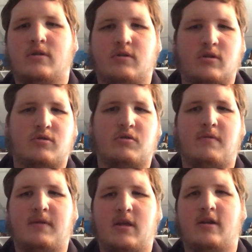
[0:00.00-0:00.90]
so this will give
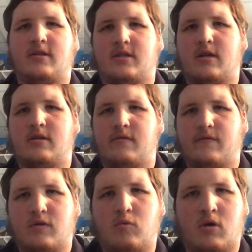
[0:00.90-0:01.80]
me that incentive
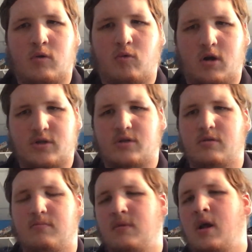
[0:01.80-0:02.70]
to want to watch them.